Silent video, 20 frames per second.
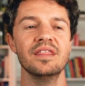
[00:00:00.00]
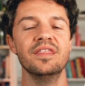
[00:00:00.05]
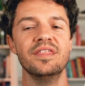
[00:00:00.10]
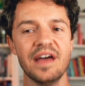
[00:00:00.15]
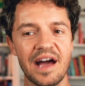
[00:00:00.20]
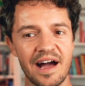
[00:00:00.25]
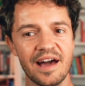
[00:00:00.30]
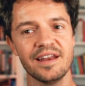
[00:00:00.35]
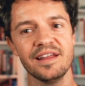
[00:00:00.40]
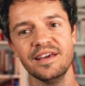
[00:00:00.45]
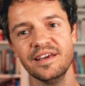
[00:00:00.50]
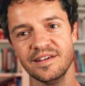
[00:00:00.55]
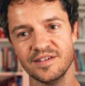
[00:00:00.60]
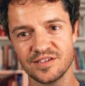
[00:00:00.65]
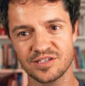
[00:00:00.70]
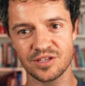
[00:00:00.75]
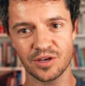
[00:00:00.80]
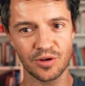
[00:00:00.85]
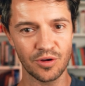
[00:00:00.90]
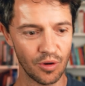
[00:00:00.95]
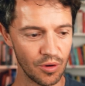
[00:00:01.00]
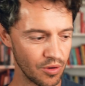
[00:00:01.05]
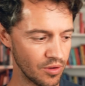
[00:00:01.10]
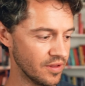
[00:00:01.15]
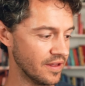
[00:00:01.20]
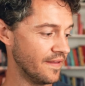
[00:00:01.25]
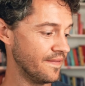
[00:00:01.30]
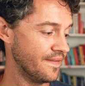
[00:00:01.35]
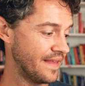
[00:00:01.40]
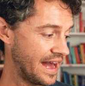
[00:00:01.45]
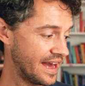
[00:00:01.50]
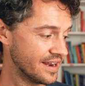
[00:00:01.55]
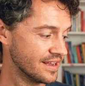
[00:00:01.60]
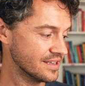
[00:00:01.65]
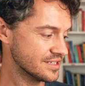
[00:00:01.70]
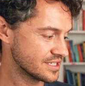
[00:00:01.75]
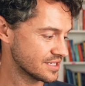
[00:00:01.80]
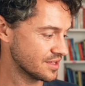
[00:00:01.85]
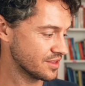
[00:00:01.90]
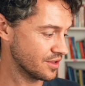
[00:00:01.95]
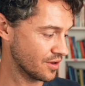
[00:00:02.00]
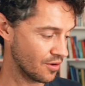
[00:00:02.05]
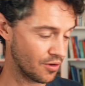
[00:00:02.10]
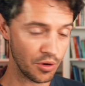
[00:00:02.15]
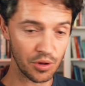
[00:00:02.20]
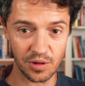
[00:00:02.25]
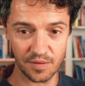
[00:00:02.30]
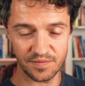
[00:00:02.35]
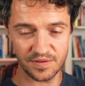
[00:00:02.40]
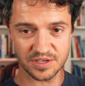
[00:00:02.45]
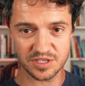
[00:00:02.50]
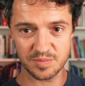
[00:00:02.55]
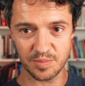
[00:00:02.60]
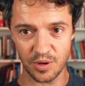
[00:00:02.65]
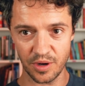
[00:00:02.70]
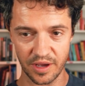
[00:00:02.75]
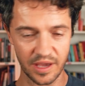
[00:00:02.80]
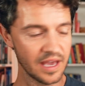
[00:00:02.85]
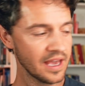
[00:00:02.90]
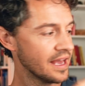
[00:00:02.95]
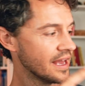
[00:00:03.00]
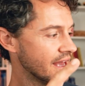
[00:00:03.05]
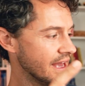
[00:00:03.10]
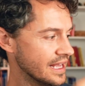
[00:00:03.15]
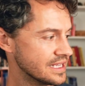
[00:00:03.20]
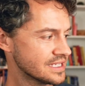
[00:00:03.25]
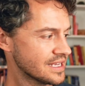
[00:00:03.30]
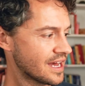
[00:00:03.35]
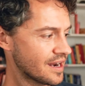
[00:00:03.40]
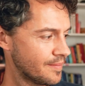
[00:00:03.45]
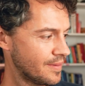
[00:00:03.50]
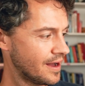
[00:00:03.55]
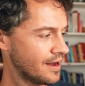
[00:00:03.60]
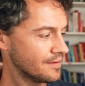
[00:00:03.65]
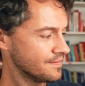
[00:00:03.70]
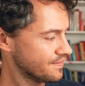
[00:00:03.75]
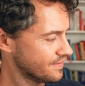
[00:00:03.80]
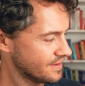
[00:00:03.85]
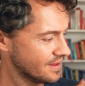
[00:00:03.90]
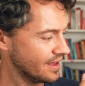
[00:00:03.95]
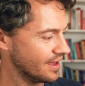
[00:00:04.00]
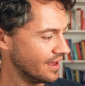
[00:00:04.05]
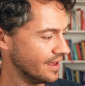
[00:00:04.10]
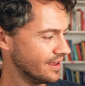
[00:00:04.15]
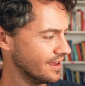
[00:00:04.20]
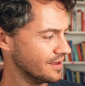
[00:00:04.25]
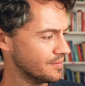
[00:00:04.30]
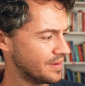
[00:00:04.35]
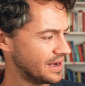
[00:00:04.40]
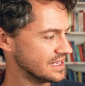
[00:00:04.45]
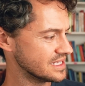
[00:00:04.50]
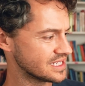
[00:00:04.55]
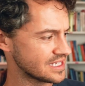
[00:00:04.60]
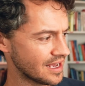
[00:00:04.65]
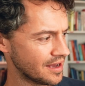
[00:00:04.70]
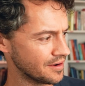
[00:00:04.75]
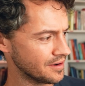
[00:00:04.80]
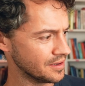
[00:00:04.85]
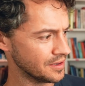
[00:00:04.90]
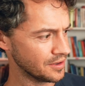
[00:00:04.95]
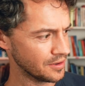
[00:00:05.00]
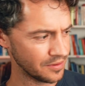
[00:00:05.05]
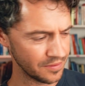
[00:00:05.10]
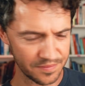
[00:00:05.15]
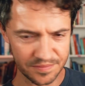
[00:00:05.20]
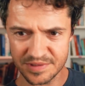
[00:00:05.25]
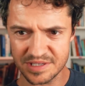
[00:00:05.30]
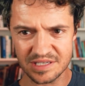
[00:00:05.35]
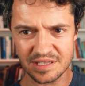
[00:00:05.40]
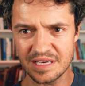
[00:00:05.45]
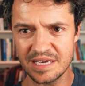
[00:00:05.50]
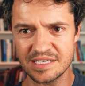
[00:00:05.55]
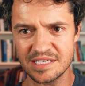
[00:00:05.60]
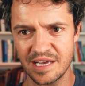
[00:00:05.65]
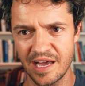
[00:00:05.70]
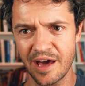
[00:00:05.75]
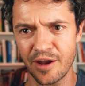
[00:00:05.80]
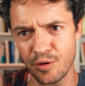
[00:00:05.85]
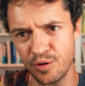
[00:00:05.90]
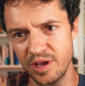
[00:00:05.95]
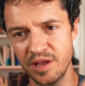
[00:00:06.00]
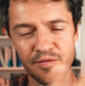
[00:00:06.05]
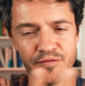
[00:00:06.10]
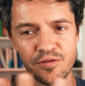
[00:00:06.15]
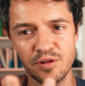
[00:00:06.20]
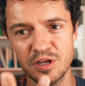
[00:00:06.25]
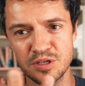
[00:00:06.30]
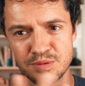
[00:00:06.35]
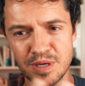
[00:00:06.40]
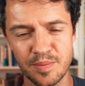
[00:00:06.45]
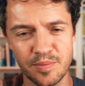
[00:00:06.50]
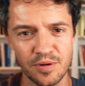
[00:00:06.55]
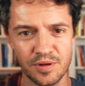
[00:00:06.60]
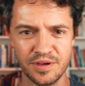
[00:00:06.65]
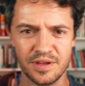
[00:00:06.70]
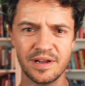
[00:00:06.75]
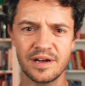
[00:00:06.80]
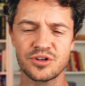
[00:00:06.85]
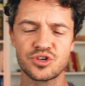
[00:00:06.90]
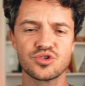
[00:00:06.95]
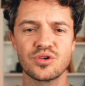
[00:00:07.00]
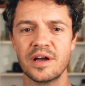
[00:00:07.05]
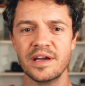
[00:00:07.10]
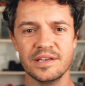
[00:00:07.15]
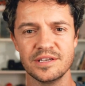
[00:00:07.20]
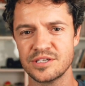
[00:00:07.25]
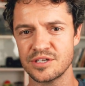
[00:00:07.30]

That is the goal, and that is the goal of this book. It's not about, eh, it might sound a little sleazy how to influence people. You're not trying